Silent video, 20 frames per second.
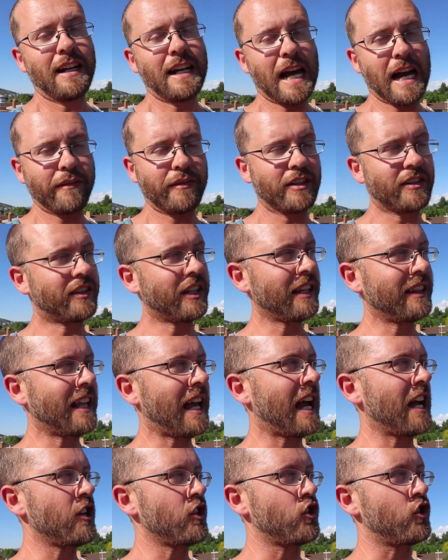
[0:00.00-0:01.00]
Having said
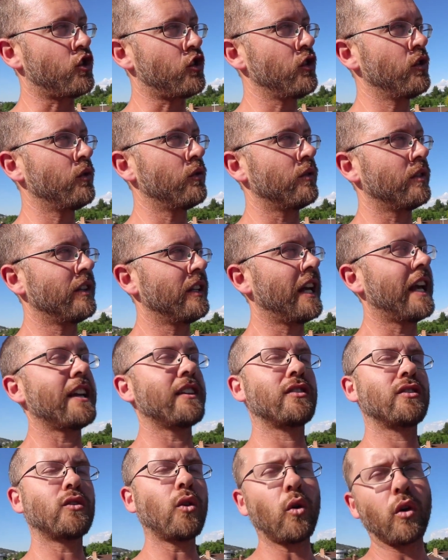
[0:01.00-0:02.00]
that, June
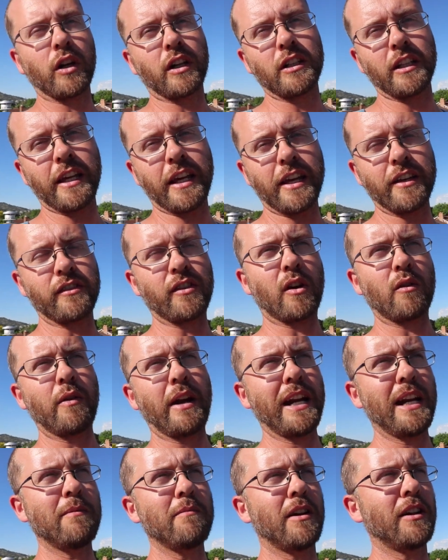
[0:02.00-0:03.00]
historically is our
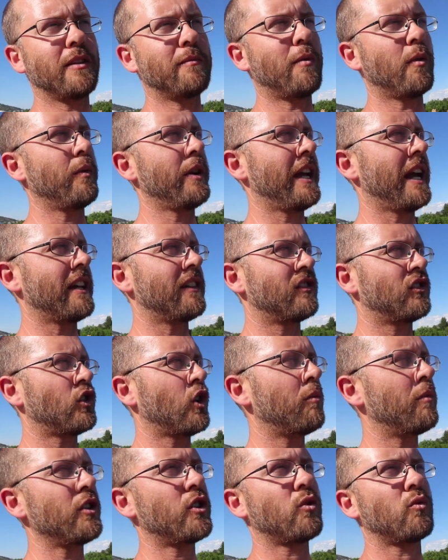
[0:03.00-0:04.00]
rainy month, but we had
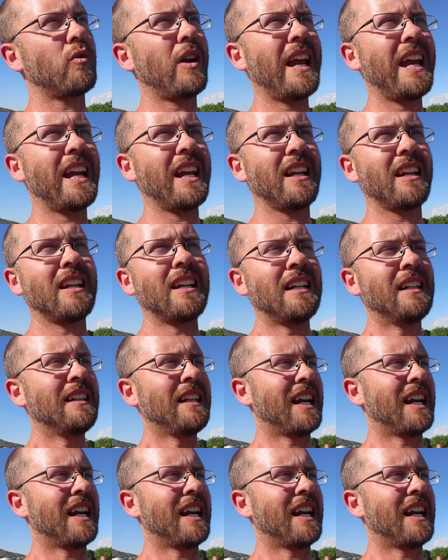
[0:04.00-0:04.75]
so much rain